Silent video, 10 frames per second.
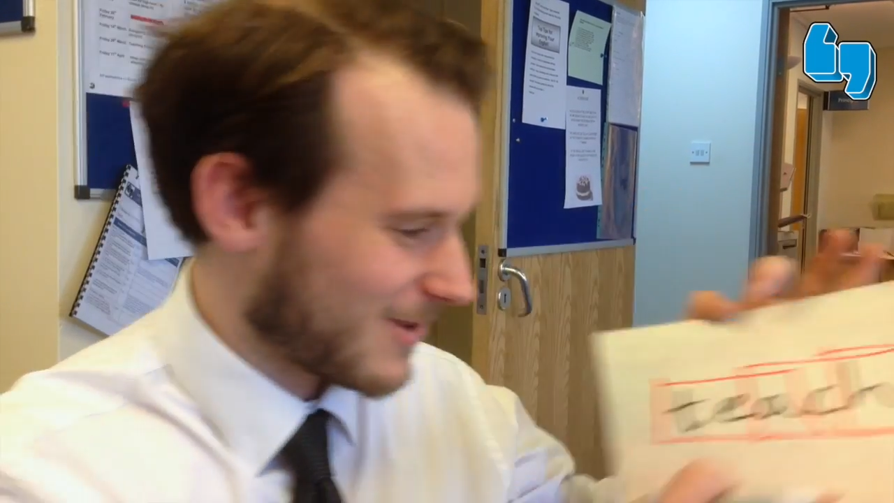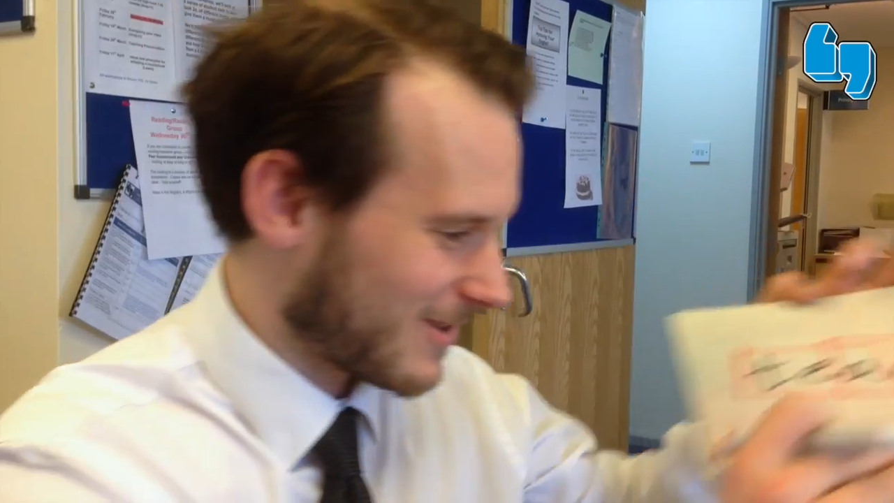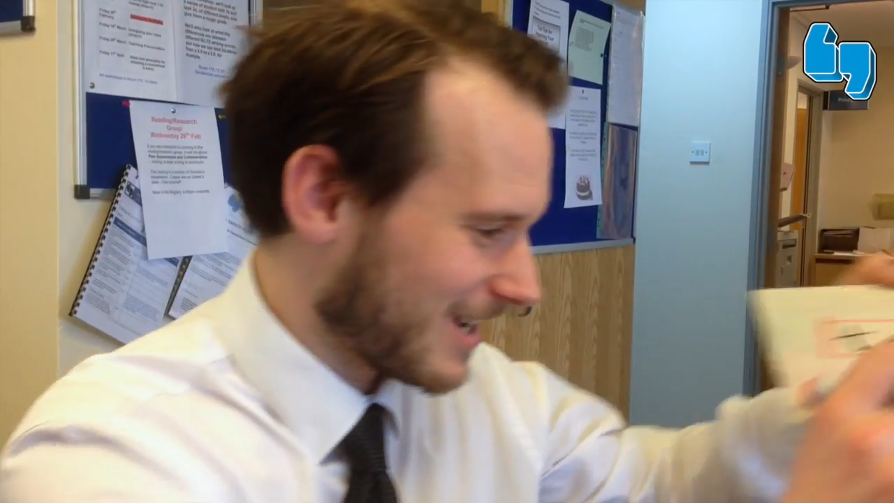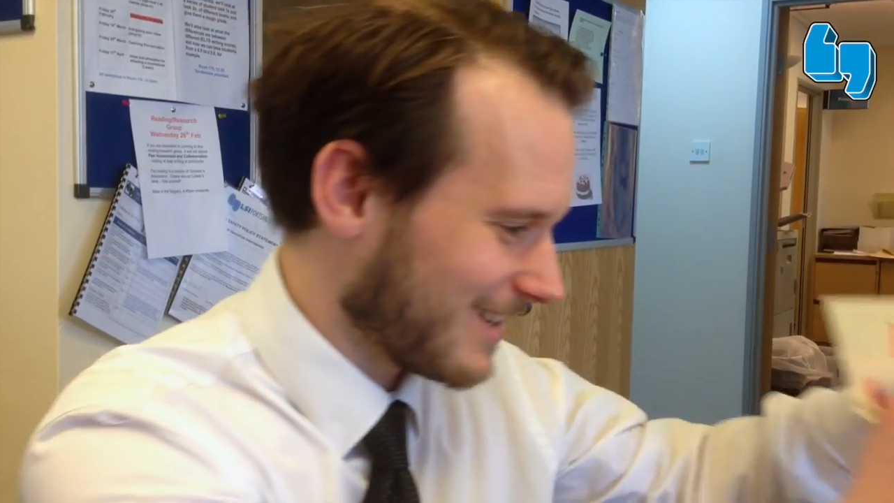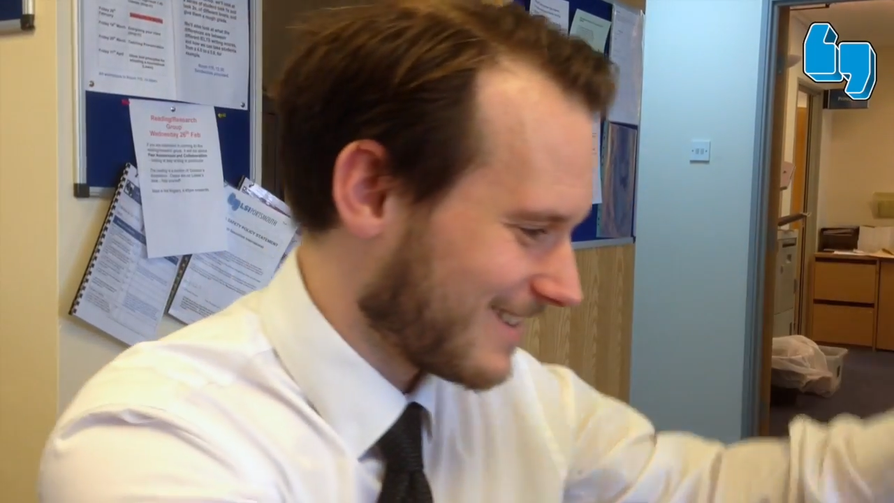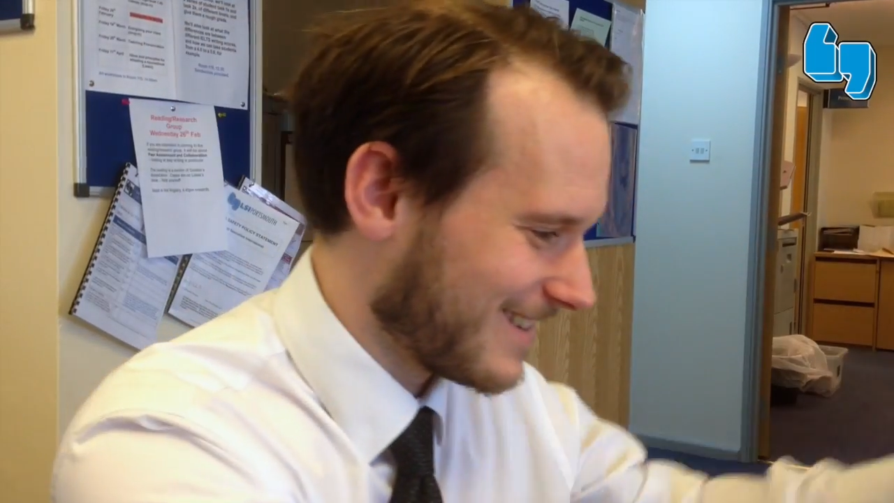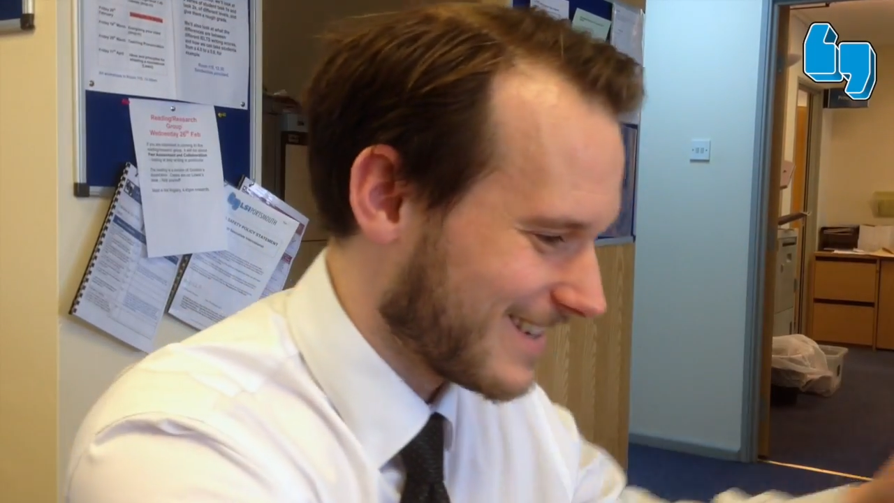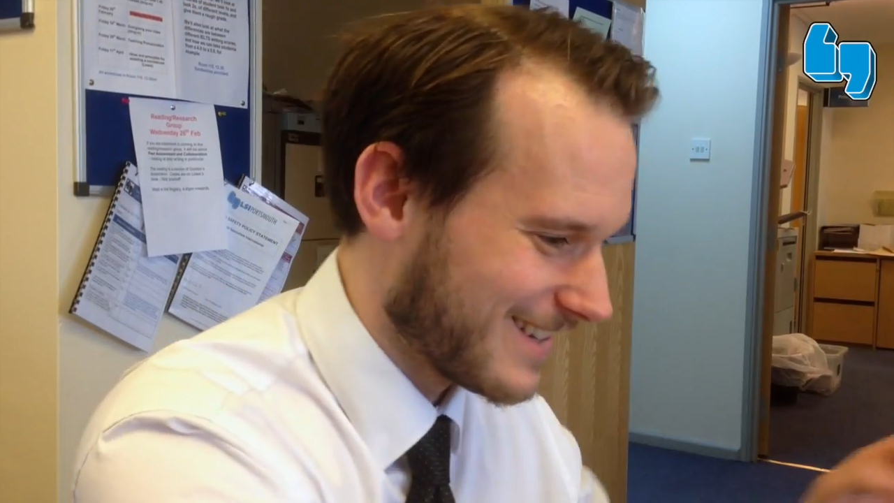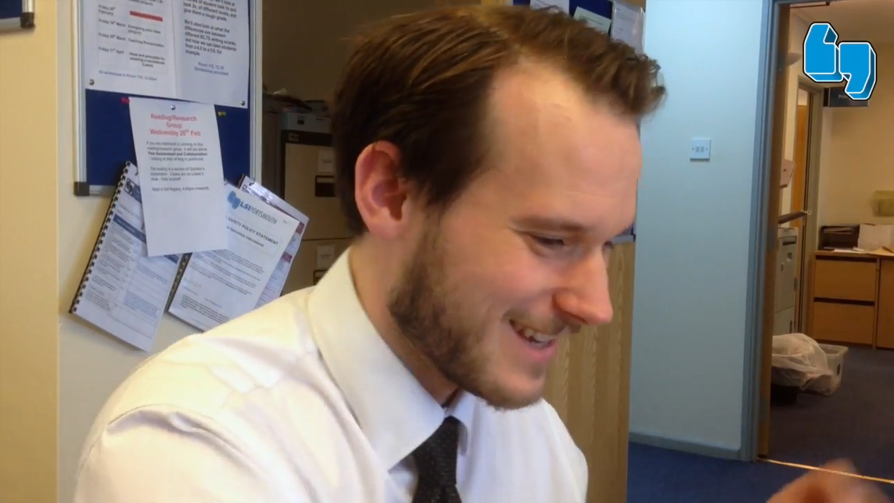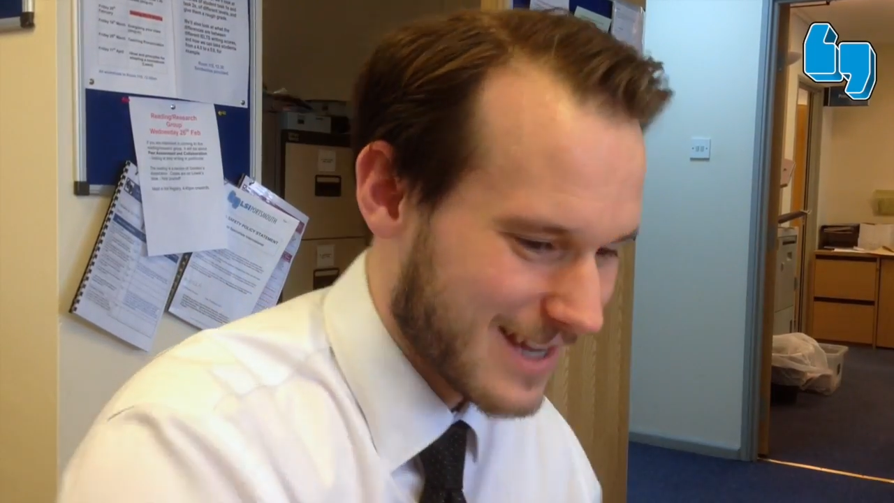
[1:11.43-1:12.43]
alright?
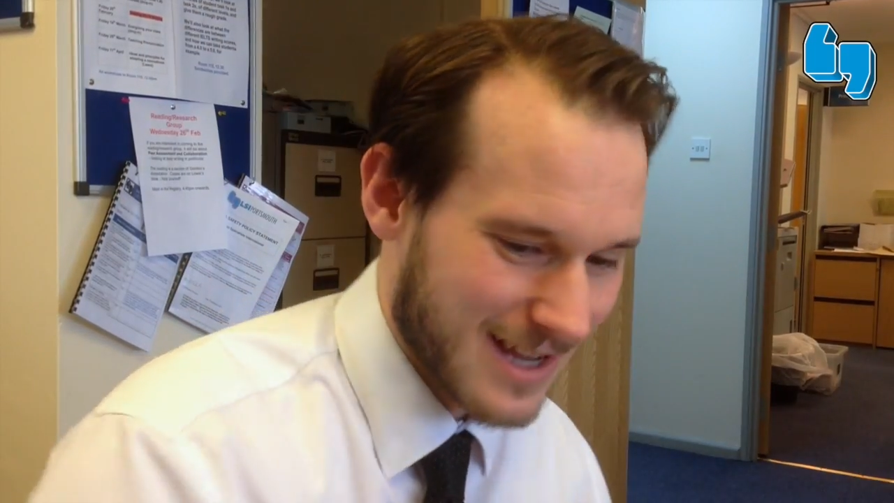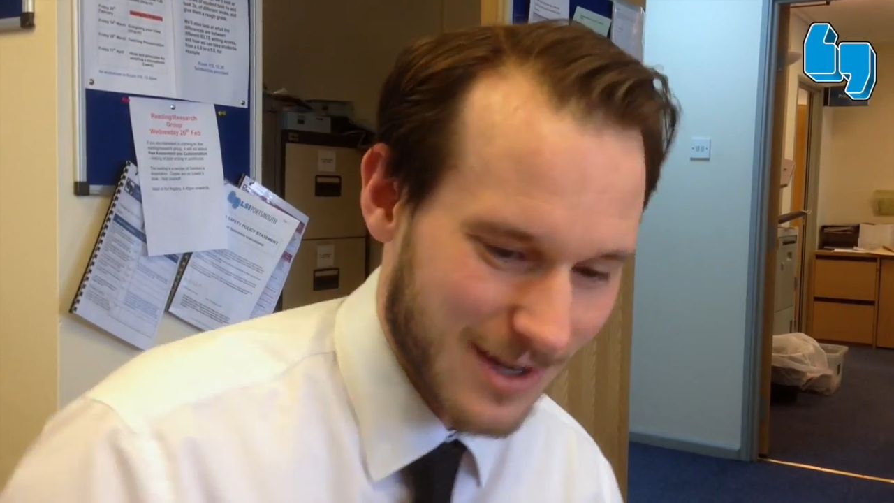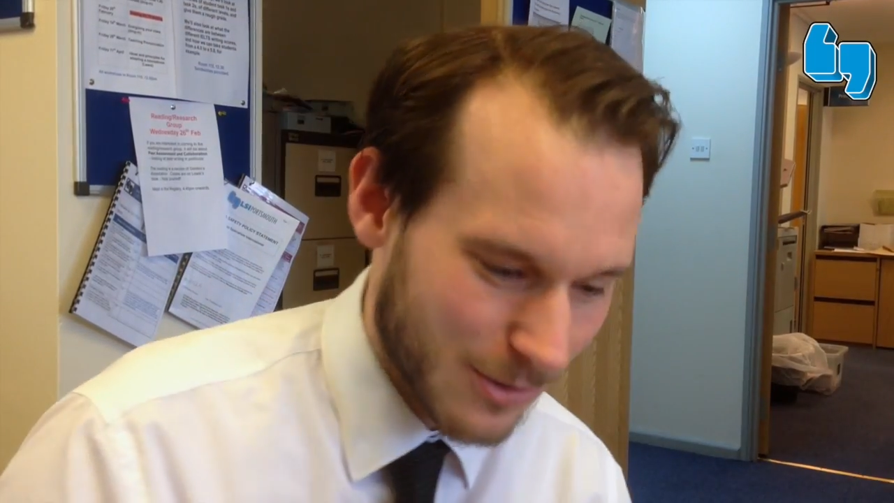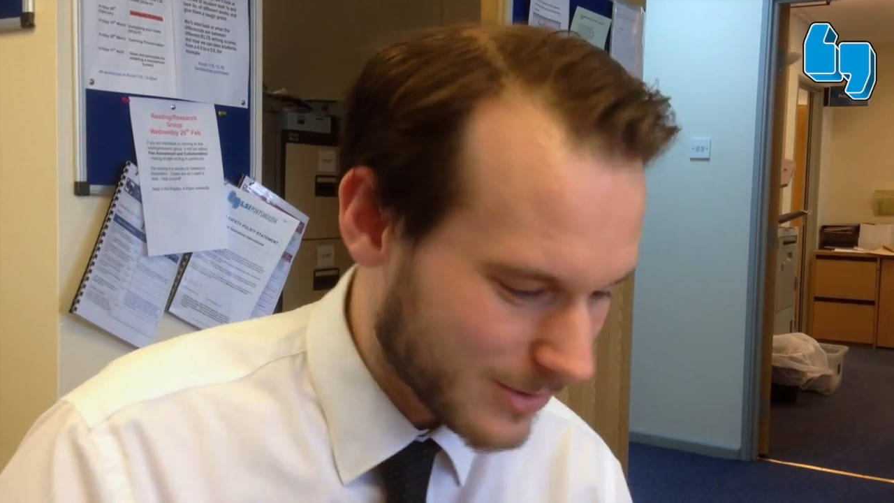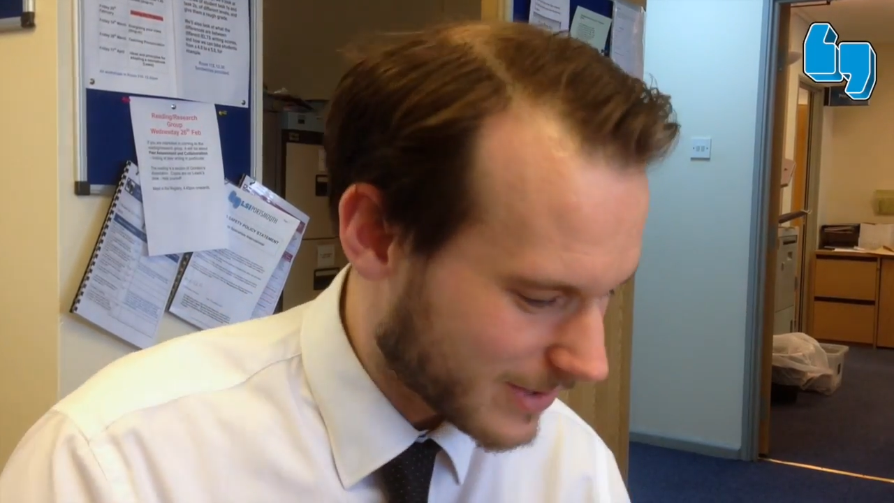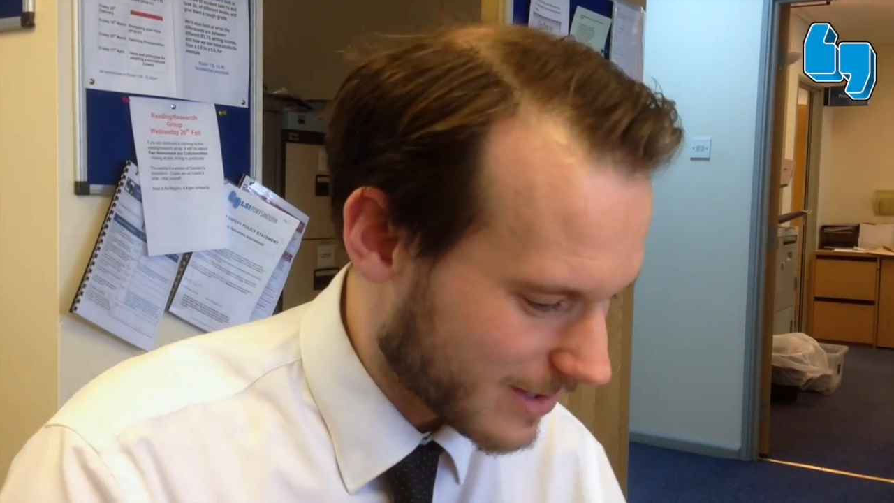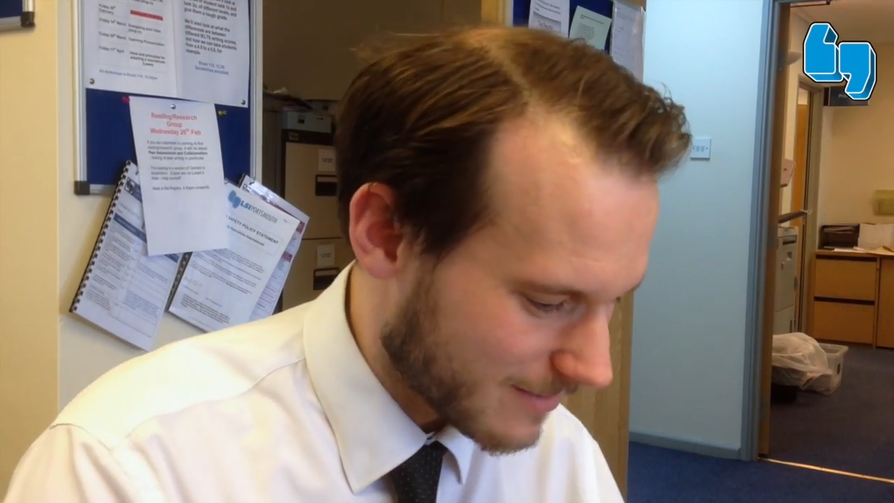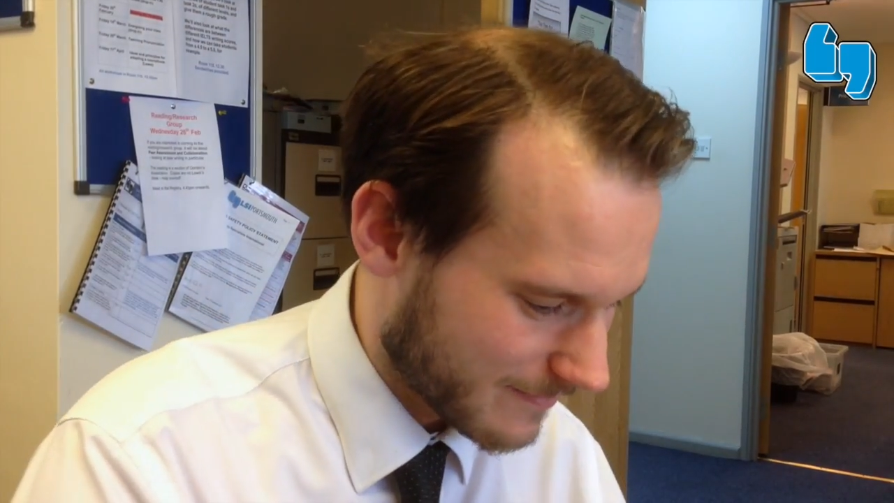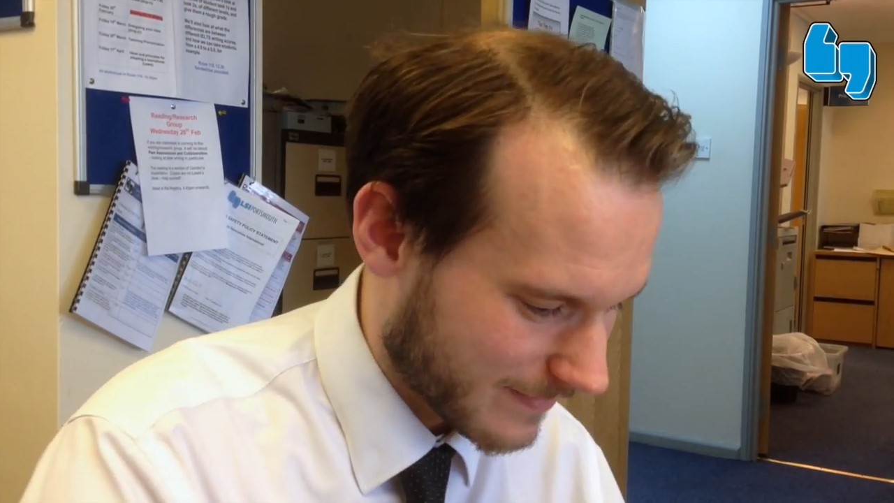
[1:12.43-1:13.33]
Also,